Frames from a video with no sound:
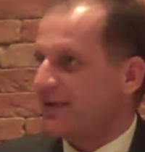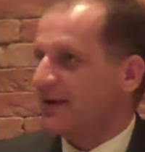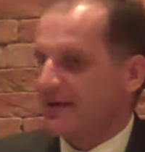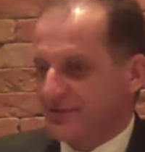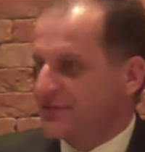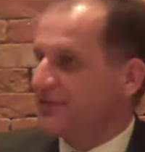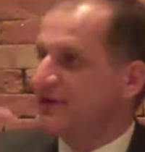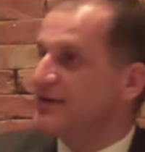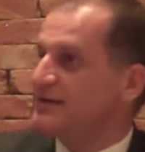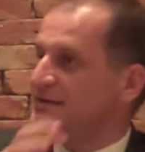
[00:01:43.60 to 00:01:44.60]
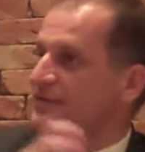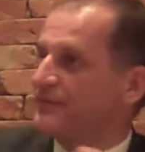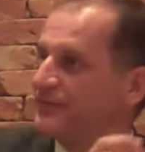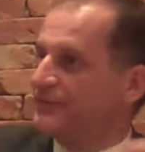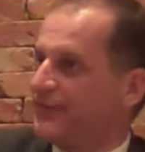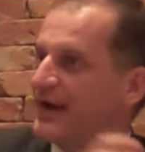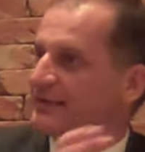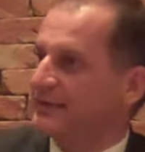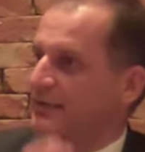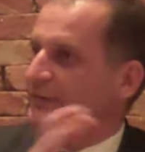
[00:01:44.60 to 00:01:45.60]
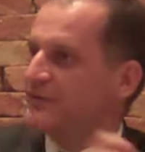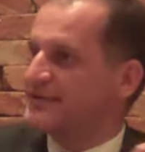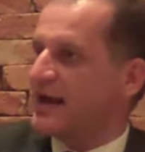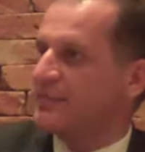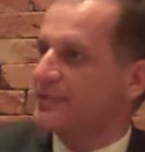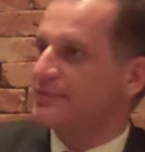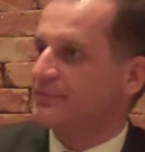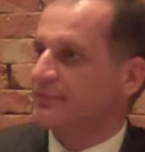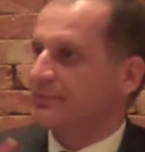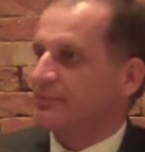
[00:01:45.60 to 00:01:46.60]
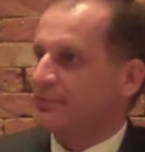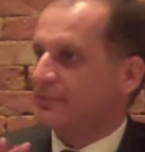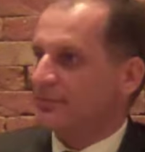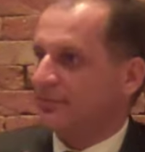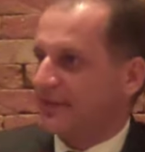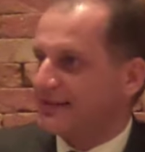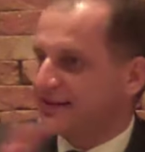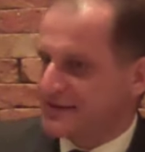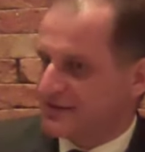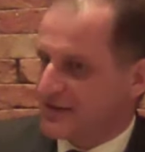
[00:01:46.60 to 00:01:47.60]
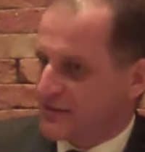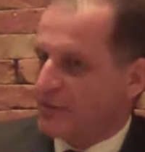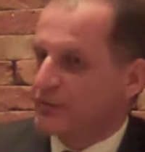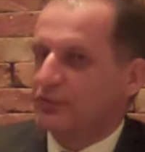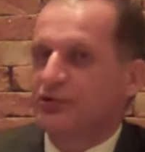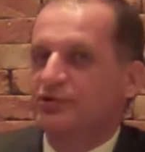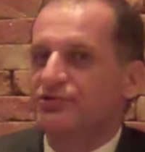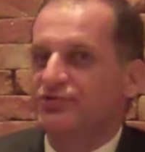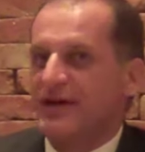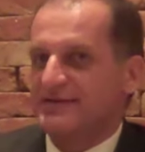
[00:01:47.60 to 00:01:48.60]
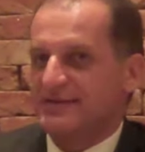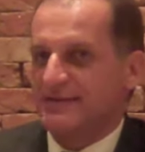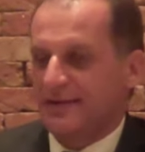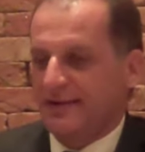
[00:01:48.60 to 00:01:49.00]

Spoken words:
Voilà, so it hits the fat of the salmon, and that's what we call a contrast.